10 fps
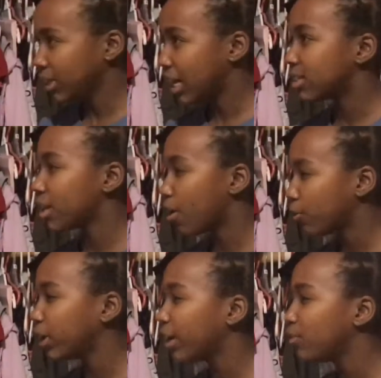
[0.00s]
Yes, I'll
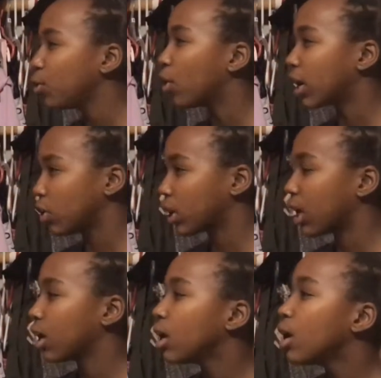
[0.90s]
forgive you,
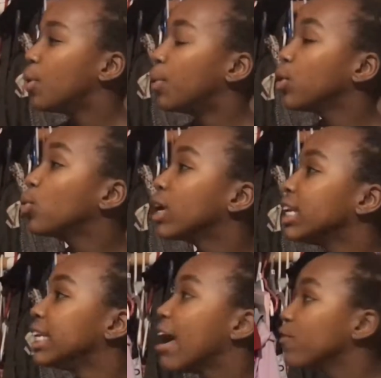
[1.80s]
okay, but you
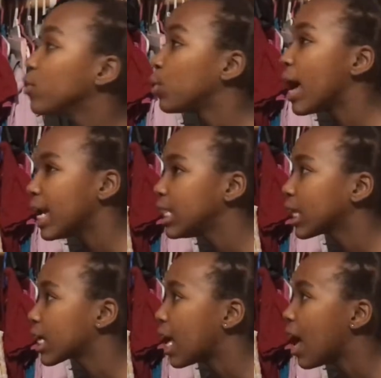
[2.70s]
can never do
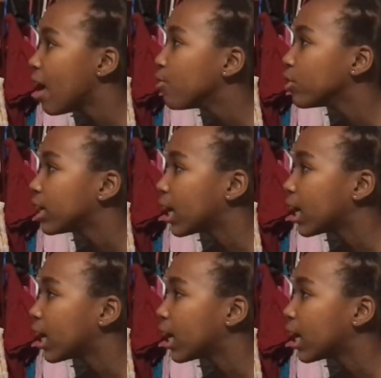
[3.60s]
anything like that ever